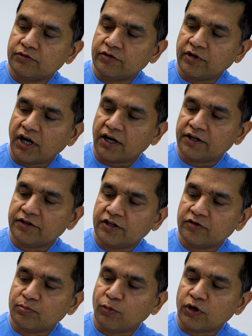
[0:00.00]
target
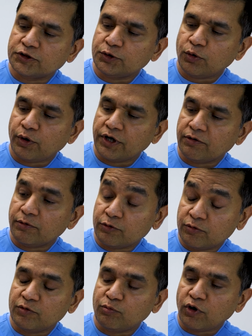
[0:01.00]
this small
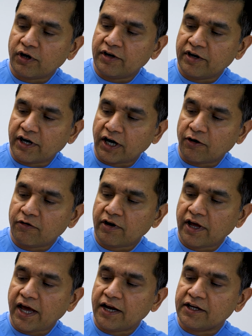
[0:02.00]
joint, small nerve,
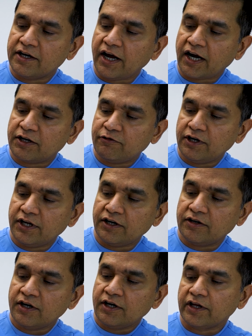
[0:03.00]
and inactivate
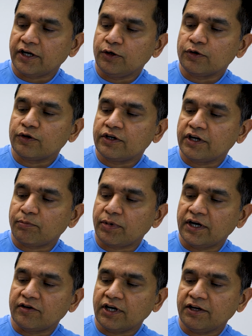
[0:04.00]
it, then you could get
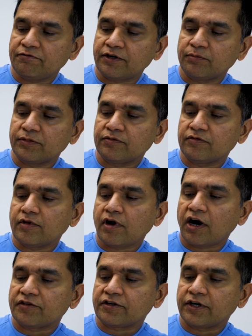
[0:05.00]
pain relief from
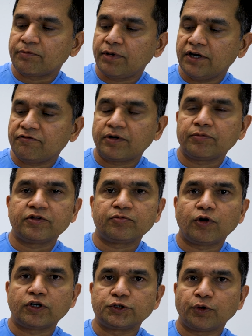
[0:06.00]
arthritic pain from the
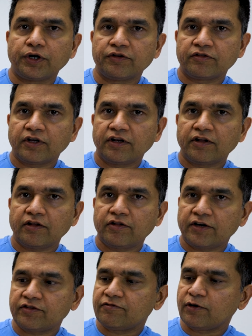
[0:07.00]
small joints. And
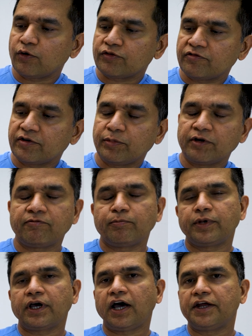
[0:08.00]
that's the philosophy
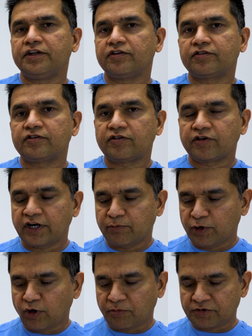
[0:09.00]
behind this
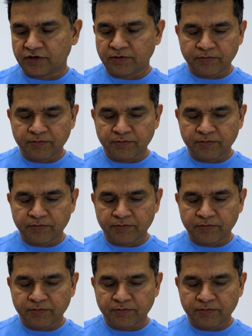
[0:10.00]
treatment option.